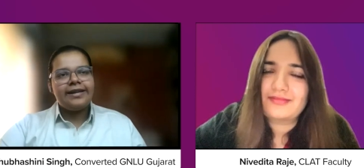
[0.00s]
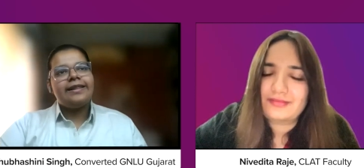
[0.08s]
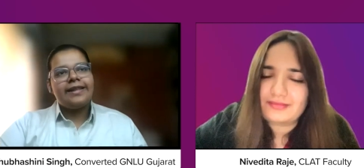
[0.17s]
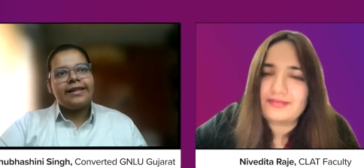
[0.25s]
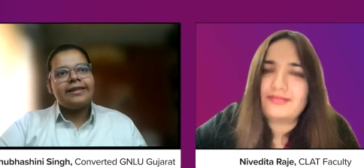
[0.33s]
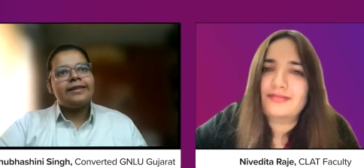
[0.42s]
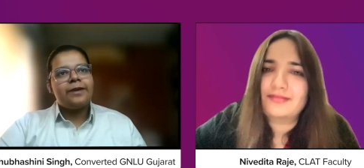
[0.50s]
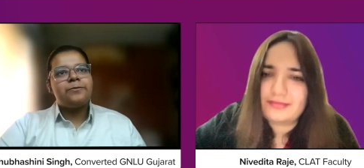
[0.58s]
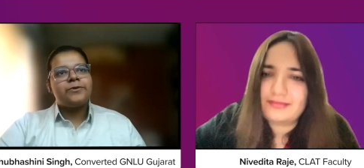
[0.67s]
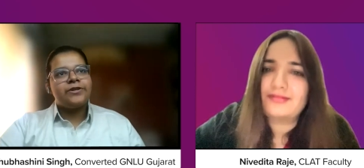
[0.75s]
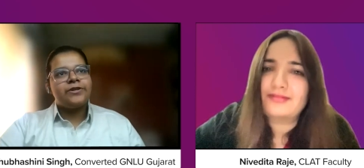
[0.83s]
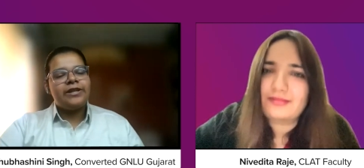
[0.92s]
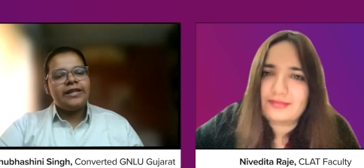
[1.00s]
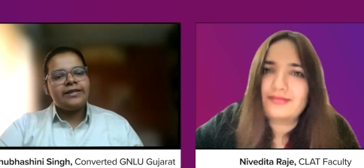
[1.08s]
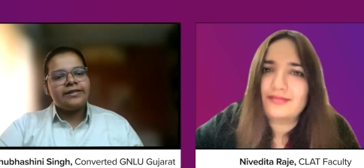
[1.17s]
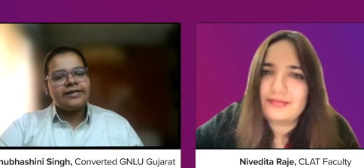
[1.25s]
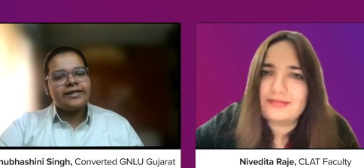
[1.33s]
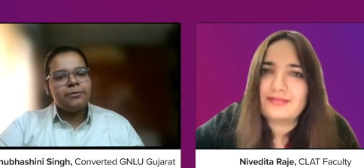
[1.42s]
Speaker 1: CLAT. And that was a
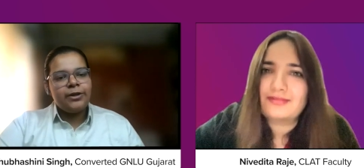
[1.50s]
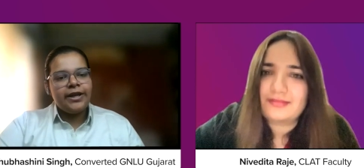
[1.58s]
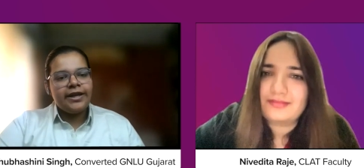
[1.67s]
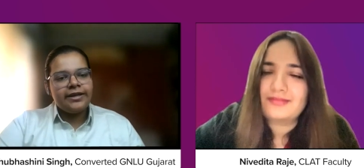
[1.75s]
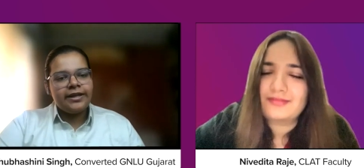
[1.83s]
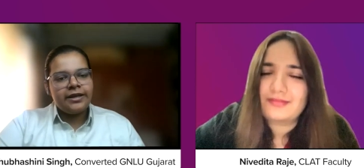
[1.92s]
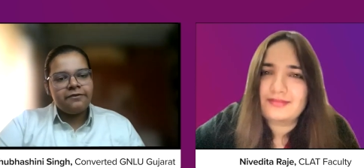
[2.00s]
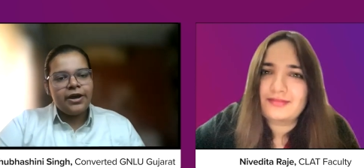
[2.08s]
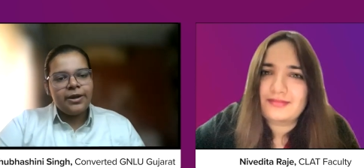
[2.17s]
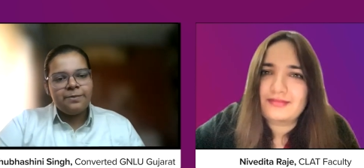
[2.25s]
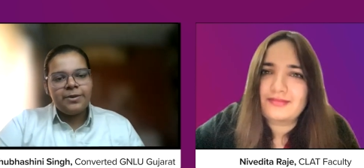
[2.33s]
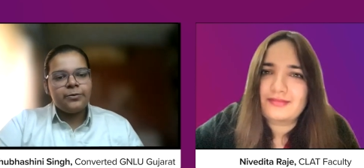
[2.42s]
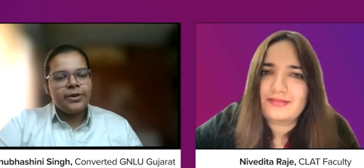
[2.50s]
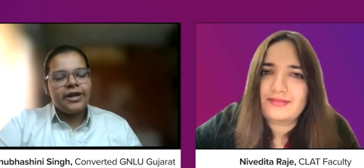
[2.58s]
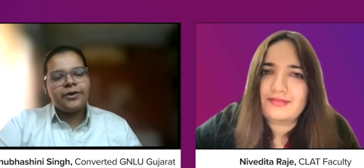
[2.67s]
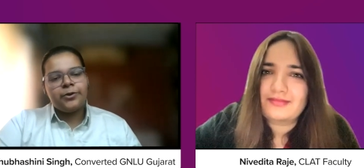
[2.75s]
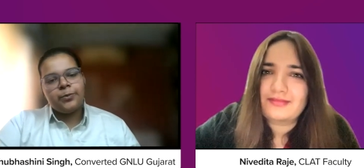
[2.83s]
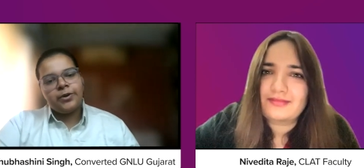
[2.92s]
really simulating
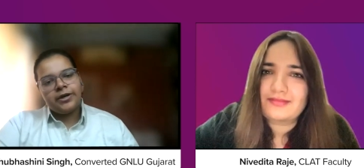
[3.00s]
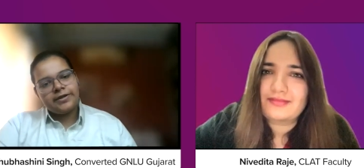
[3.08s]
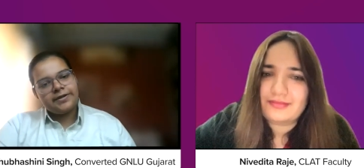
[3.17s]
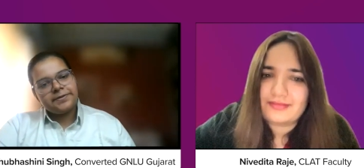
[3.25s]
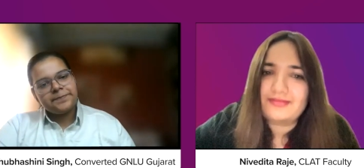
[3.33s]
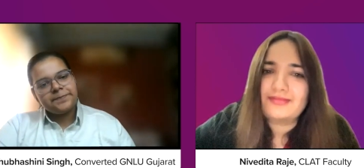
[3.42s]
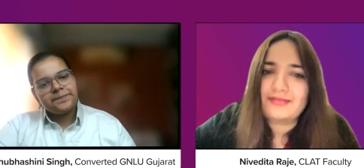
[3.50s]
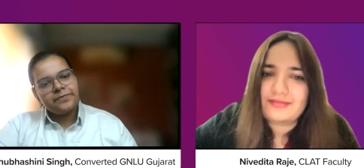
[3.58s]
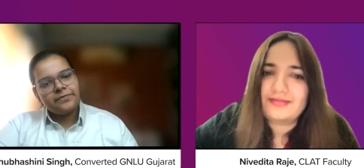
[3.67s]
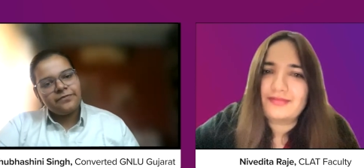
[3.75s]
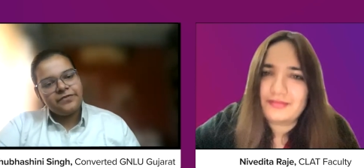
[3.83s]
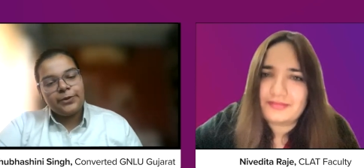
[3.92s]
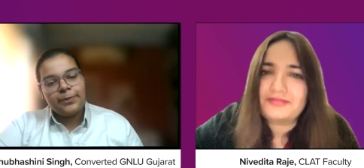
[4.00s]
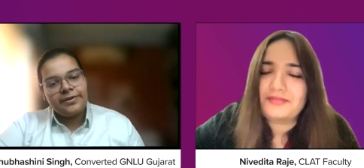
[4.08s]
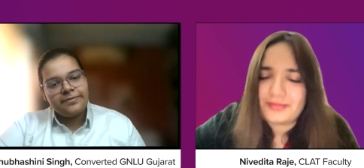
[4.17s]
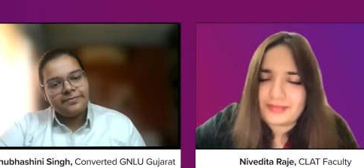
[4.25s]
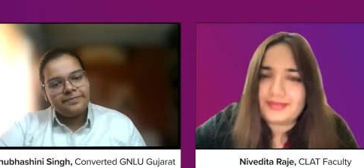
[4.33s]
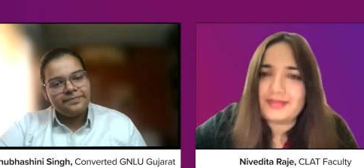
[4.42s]
environment where I could work very
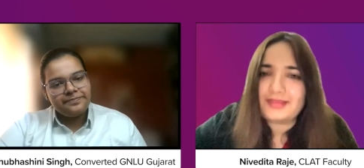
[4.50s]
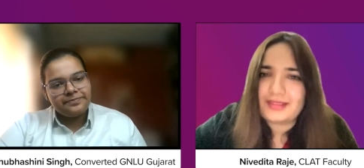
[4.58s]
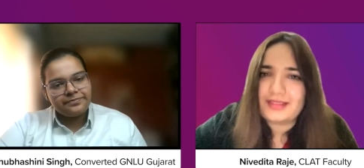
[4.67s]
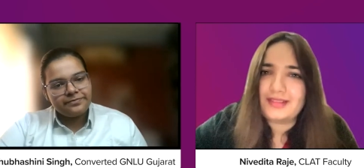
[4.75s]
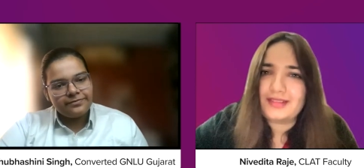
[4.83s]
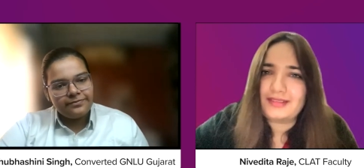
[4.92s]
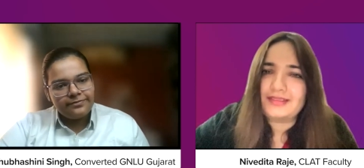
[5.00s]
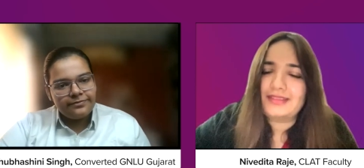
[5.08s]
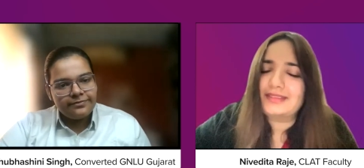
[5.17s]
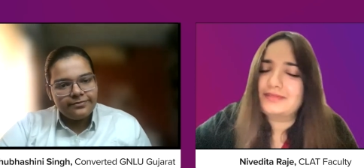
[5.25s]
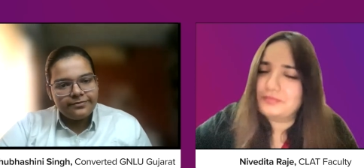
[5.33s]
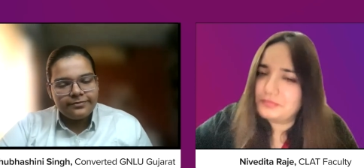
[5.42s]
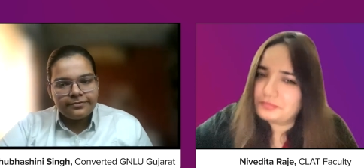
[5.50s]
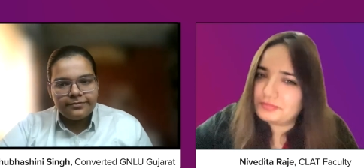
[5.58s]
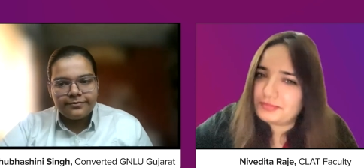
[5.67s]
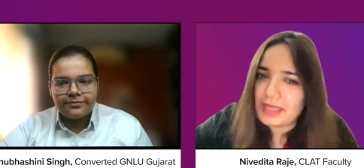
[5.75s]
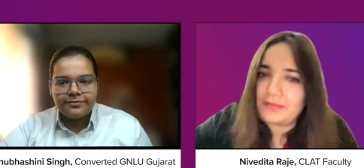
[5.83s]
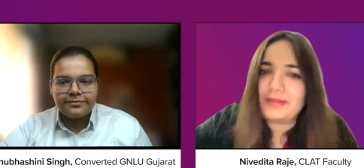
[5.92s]
well.
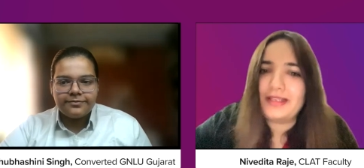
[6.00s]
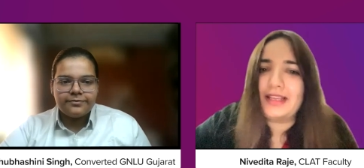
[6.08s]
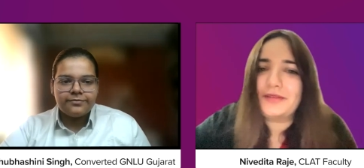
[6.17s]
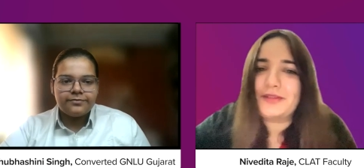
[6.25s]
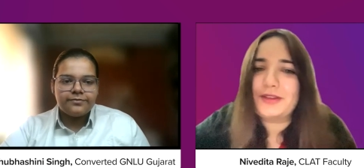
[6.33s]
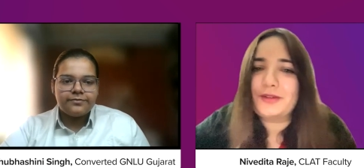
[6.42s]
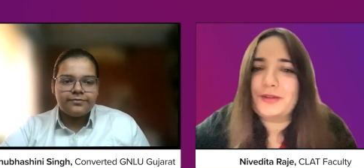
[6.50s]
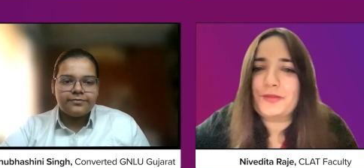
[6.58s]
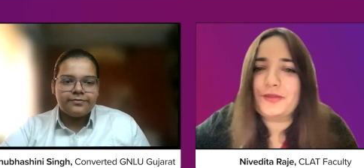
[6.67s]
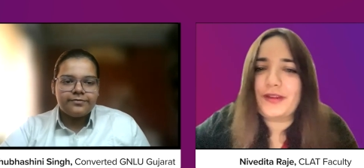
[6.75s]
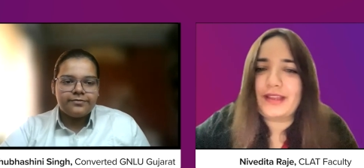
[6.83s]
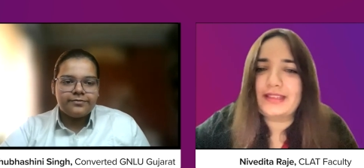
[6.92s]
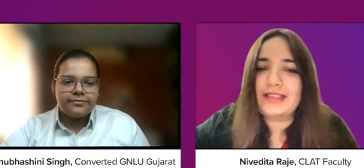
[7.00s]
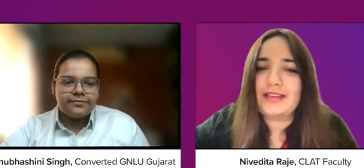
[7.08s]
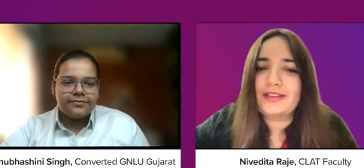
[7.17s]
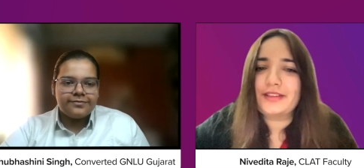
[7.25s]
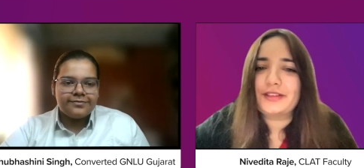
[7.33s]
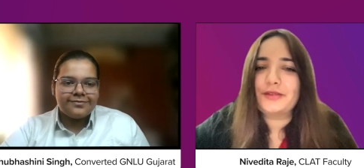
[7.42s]
Speaker 2: I'm glad we could provide
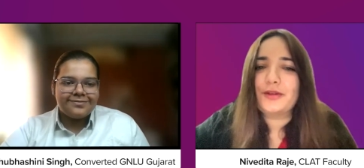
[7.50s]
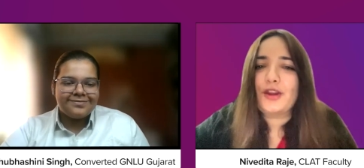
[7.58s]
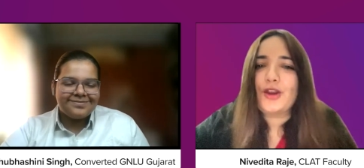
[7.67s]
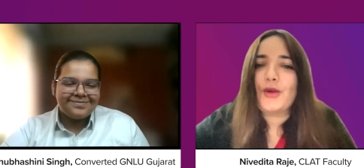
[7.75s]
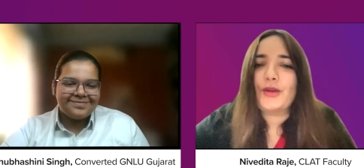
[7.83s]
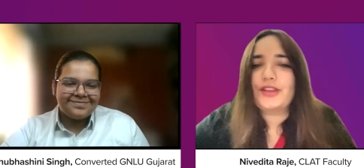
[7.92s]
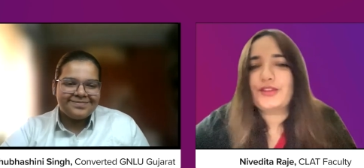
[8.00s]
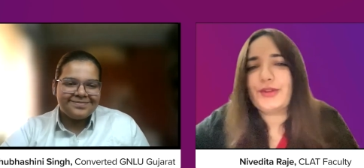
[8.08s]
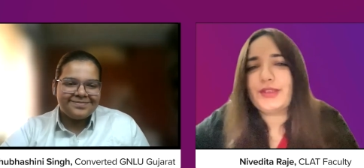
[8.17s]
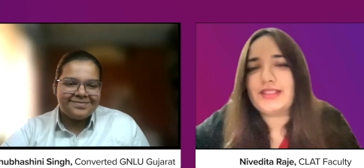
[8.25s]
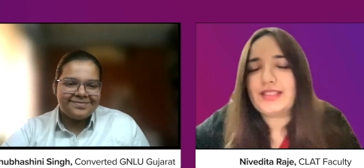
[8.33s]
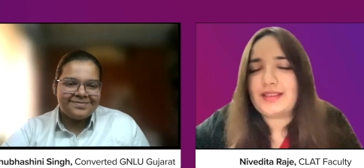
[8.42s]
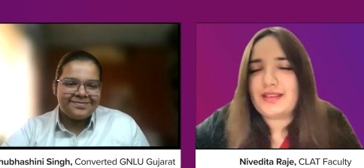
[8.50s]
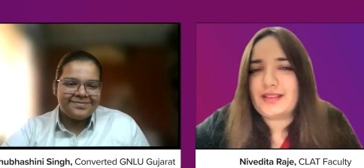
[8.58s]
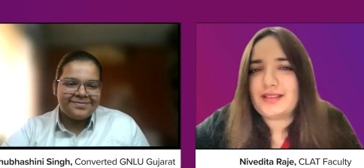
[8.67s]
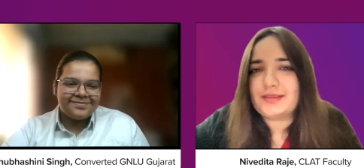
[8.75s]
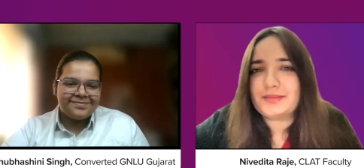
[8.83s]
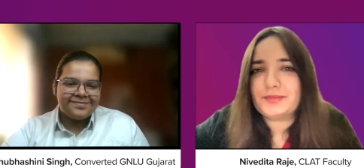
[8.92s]
that to you. Okay, so is there
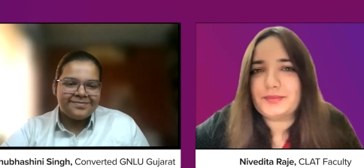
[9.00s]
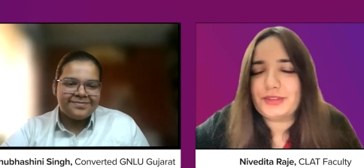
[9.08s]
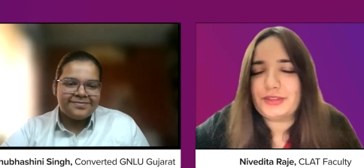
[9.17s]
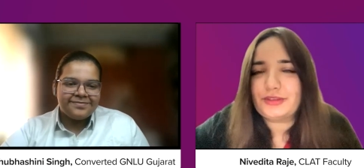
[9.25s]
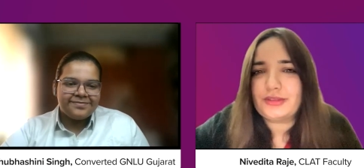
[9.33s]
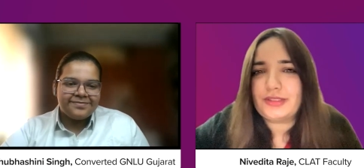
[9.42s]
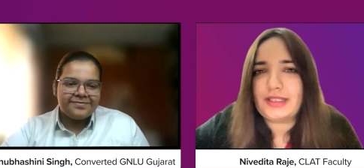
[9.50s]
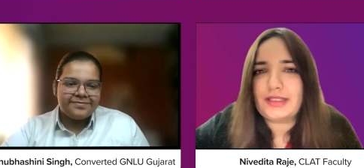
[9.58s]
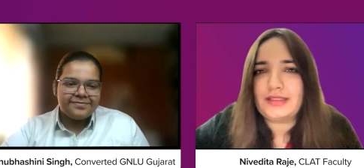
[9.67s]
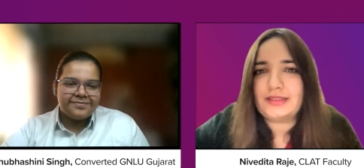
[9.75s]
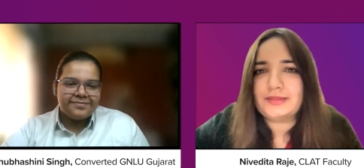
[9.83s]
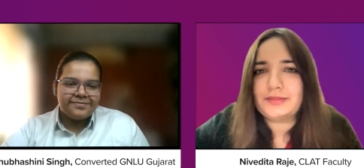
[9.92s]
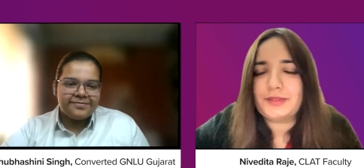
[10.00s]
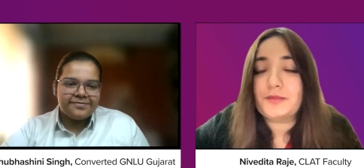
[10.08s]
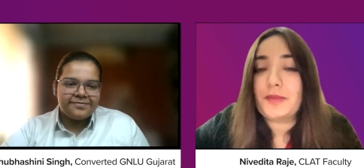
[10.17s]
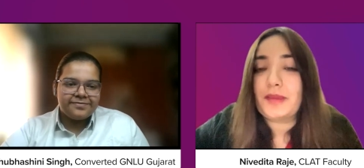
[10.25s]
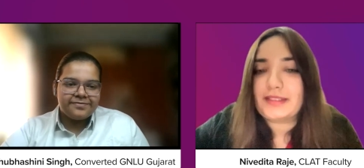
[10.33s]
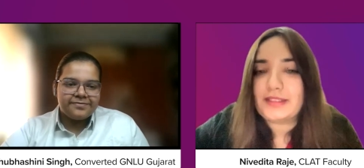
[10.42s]
a, you know, a
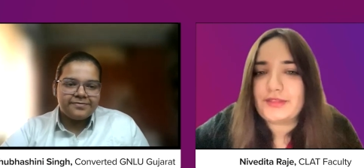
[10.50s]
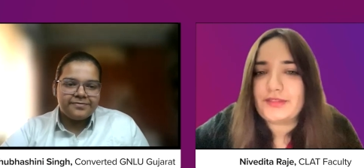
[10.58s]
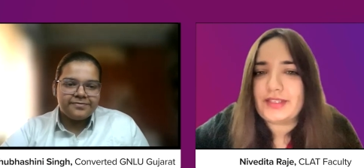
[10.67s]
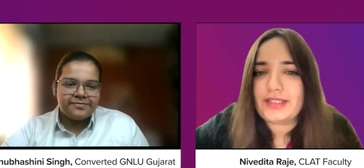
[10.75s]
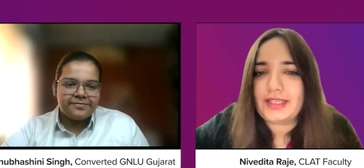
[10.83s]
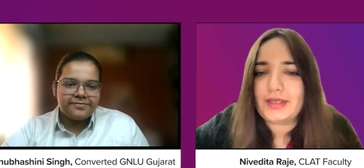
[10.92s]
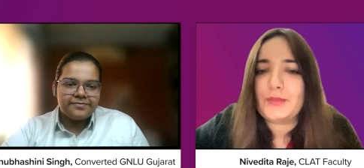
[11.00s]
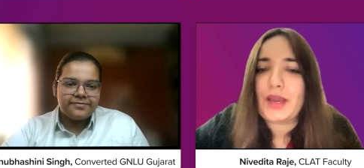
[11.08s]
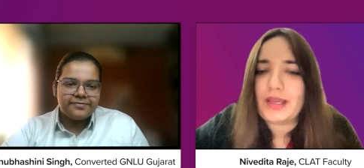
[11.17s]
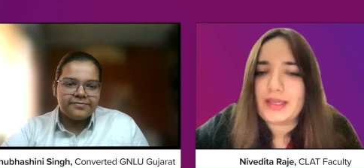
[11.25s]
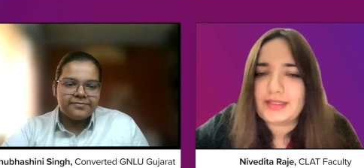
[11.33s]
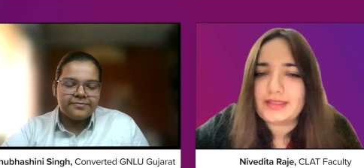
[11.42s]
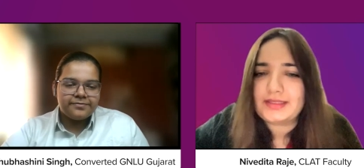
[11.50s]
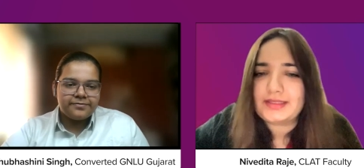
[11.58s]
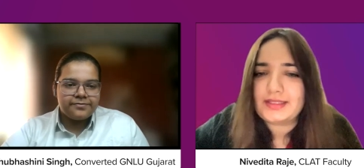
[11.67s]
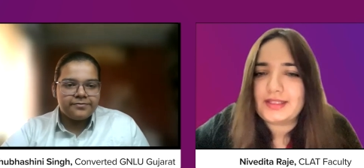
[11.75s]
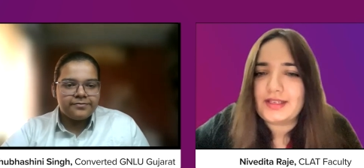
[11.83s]
specific advice